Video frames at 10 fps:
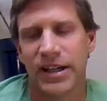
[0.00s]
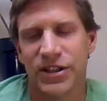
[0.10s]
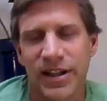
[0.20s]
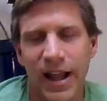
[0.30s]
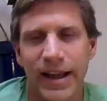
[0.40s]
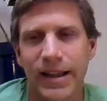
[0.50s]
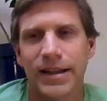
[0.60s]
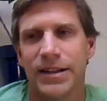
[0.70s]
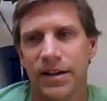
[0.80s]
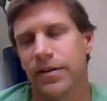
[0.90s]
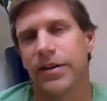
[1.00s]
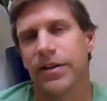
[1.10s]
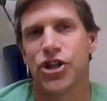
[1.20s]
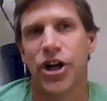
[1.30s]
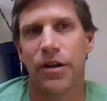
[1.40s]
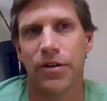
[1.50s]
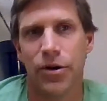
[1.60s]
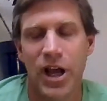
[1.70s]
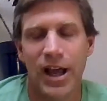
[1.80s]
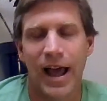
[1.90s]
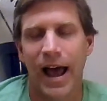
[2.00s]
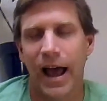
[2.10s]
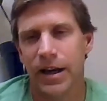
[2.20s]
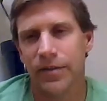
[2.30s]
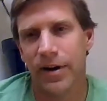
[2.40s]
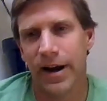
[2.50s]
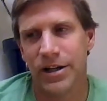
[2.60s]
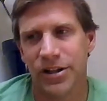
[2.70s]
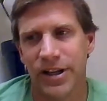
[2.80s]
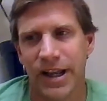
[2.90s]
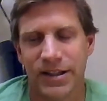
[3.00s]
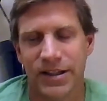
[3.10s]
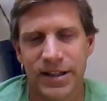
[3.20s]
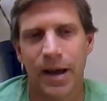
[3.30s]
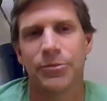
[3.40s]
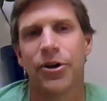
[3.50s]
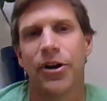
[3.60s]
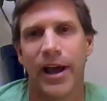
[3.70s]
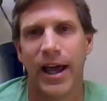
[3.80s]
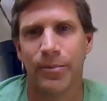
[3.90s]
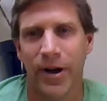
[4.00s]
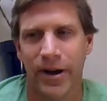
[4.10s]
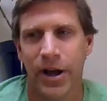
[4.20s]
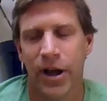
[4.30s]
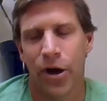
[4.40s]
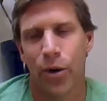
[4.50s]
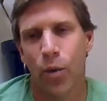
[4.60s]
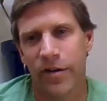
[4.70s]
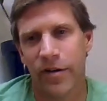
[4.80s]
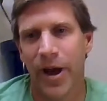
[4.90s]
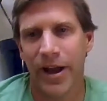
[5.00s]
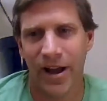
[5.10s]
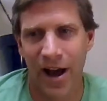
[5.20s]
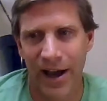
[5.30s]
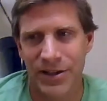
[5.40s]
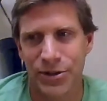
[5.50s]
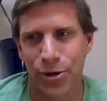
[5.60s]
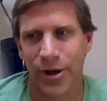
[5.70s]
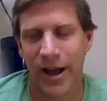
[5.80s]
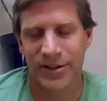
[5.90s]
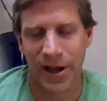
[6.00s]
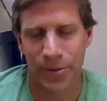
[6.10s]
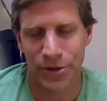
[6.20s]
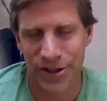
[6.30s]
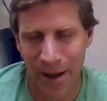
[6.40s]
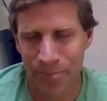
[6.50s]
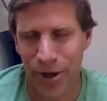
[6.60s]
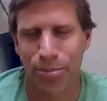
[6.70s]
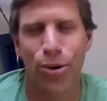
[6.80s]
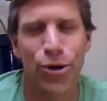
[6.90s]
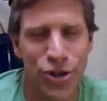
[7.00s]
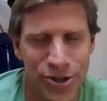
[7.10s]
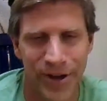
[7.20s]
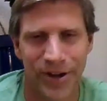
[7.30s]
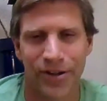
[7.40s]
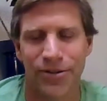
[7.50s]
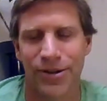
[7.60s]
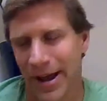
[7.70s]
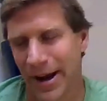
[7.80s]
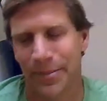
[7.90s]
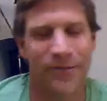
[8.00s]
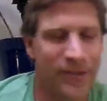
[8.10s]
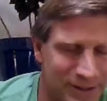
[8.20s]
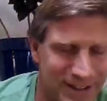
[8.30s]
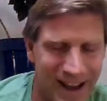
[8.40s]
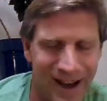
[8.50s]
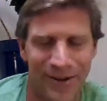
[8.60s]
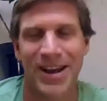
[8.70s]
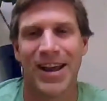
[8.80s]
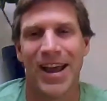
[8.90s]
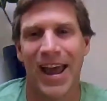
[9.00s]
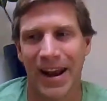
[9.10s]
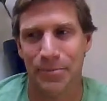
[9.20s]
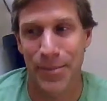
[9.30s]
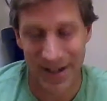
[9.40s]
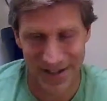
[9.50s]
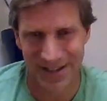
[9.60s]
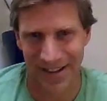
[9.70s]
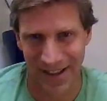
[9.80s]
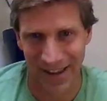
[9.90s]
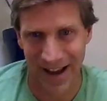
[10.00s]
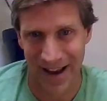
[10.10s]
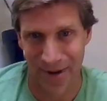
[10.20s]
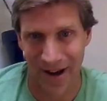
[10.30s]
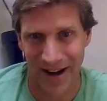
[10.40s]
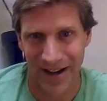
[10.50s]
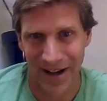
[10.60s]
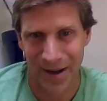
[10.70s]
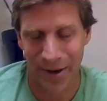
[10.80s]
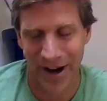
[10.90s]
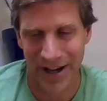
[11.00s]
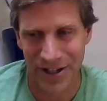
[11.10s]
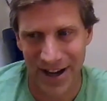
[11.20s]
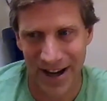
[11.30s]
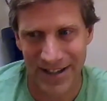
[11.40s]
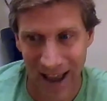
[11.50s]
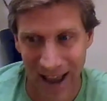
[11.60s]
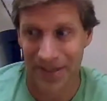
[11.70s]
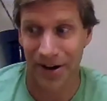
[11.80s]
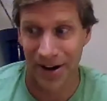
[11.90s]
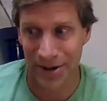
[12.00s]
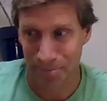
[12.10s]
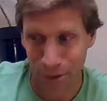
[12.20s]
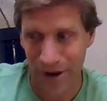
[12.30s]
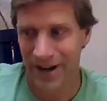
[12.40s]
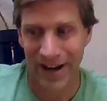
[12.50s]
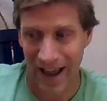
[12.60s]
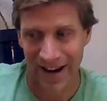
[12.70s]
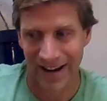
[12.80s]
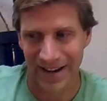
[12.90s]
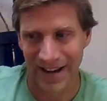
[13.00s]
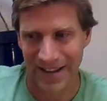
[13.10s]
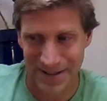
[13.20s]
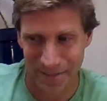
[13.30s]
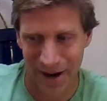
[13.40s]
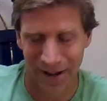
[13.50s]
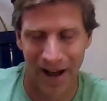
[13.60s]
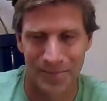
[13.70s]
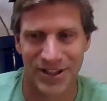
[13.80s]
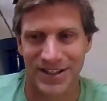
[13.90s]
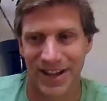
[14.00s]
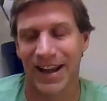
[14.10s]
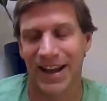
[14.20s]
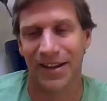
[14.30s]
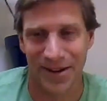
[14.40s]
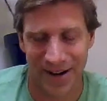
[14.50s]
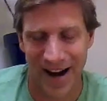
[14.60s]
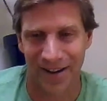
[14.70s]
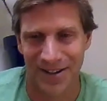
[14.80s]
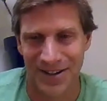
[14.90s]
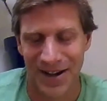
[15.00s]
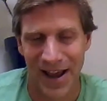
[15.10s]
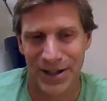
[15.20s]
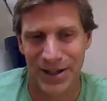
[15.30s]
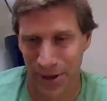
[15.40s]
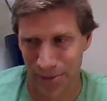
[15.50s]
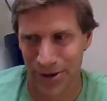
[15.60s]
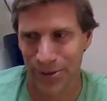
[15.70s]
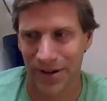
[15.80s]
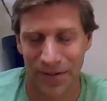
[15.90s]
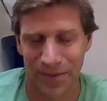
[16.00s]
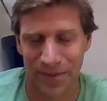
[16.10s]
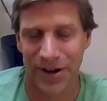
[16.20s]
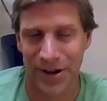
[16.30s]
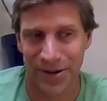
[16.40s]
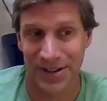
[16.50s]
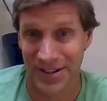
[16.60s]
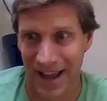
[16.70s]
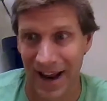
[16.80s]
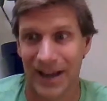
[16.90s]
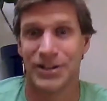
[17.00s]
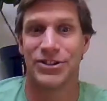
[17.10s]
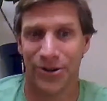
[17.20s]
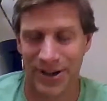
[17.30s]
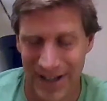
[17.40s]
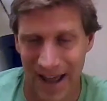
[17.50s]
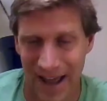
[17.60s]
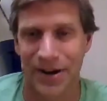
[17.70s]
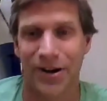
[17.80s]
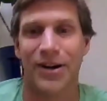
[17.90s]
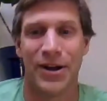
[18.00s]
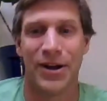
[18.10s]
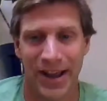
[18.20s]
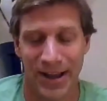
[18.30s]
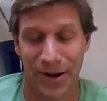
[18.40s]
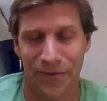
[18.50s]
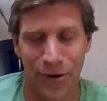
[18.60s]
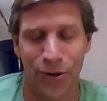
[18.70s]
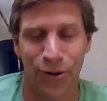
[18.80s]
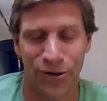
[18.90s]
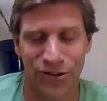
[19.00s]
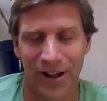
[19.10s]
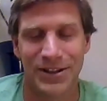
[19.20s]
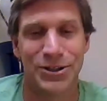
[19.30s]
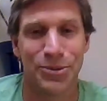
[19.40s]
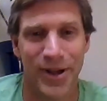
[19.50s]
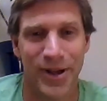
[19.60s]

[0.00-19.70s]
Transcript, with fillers: slightly different than Jethro's. I never actually stepped on a landmine. One of my guides, as I was stepping, pushed me, and I fell down and missed the landmine. But I just kind of sat there, and he pointed at it, this metal object sticking out of the ground, as we were doing a film video, and, and I just sort of sat there, you know, for a whole solid two